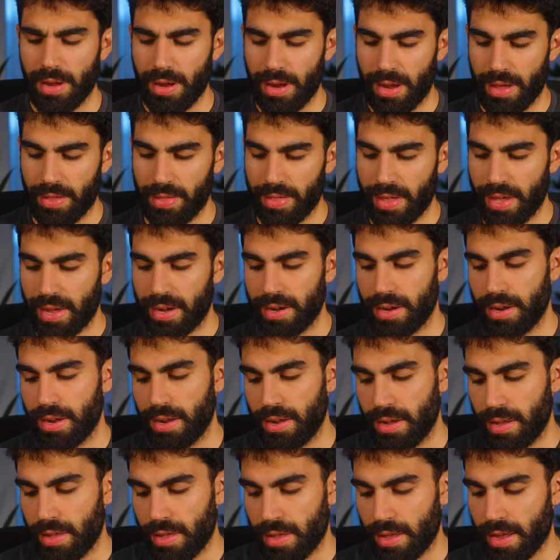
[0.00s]
And then
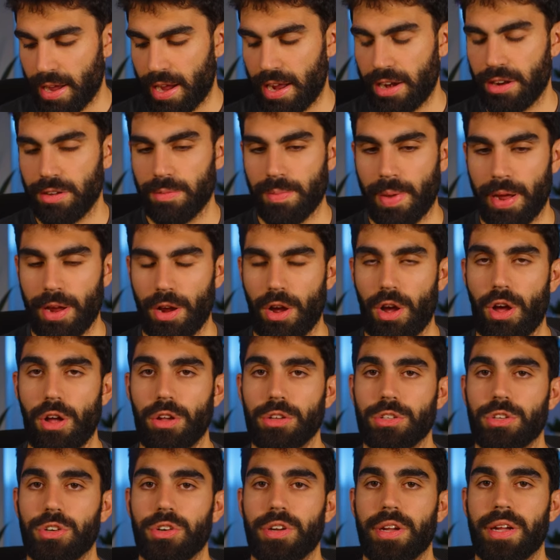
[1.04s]
kind of my
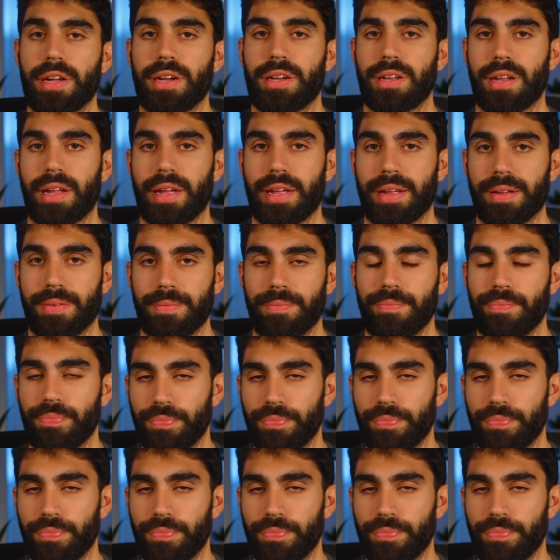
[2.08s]
alternate, like